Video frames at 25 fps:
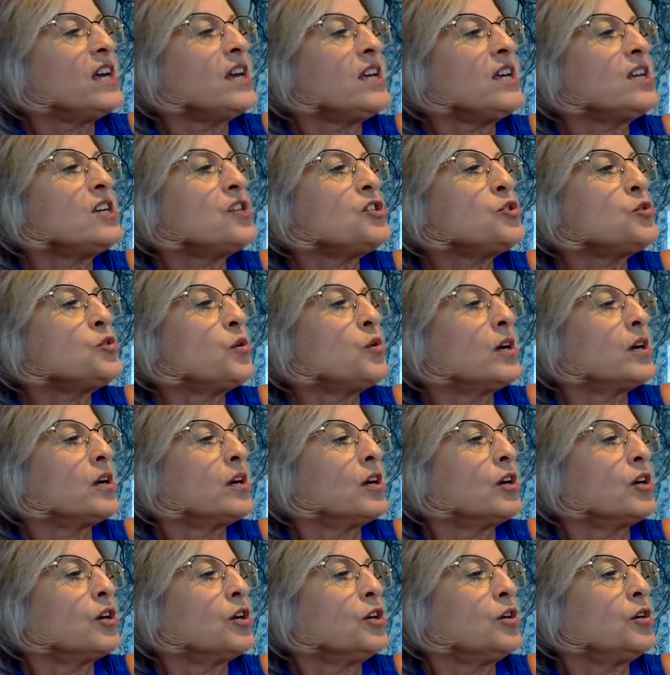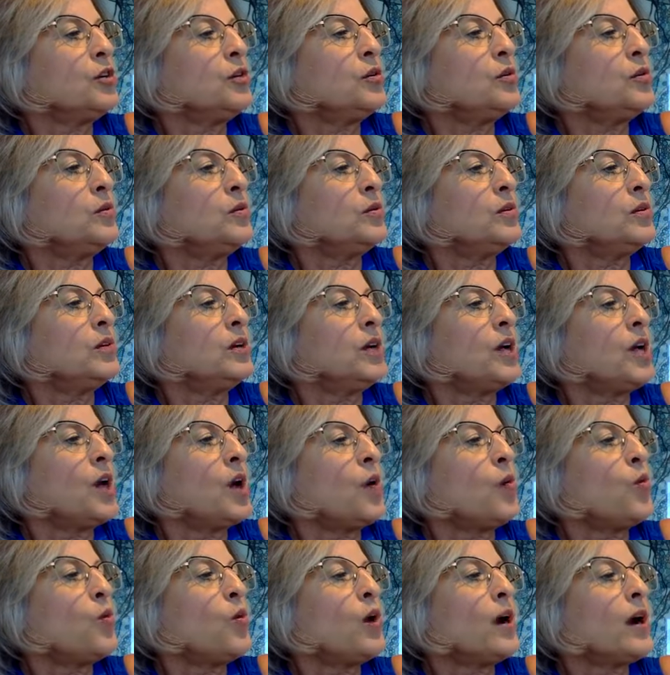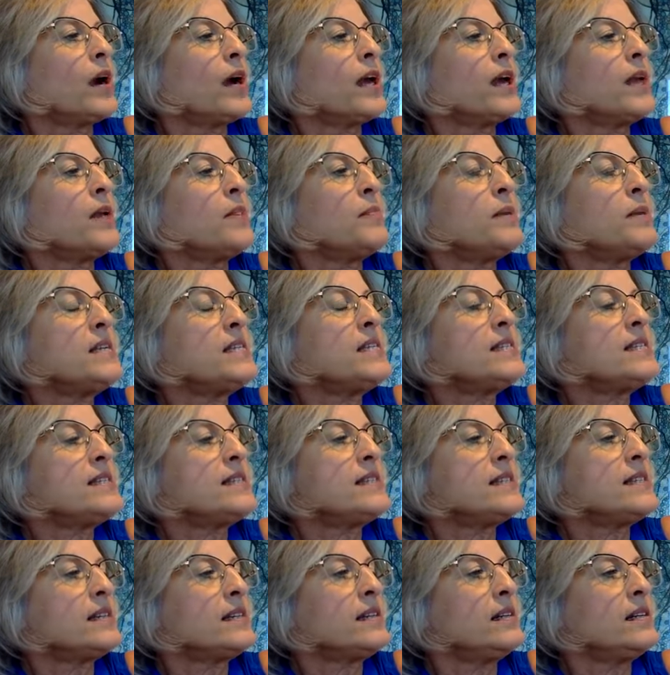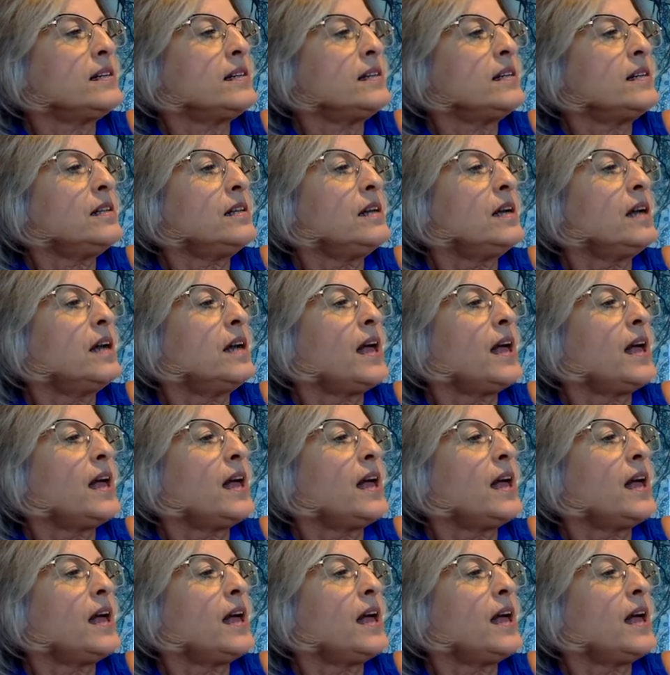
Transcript: into a cocoon where it can be still